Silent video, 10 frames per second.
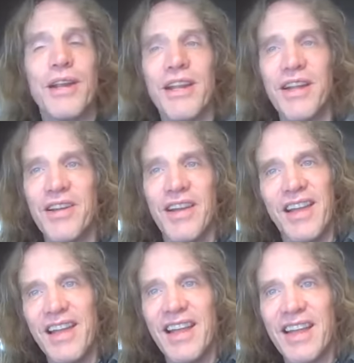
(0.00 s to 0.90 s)
we,
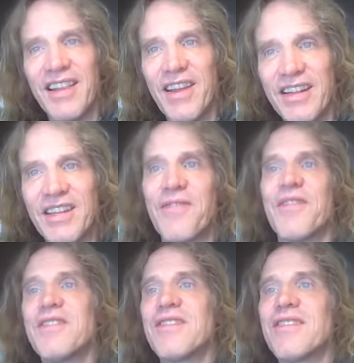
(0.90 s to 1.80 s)
and that
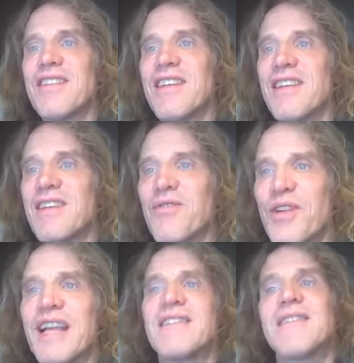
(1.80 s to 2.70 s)
difference
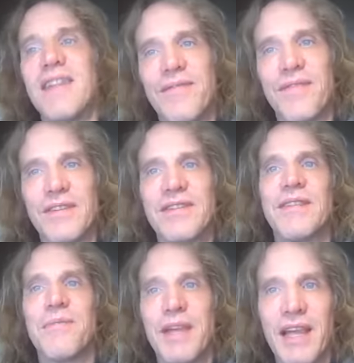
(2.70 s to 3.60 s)
creates difference
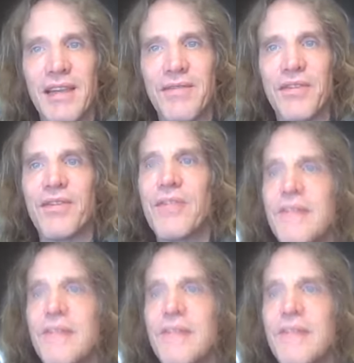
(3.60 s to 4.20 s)
in behavior.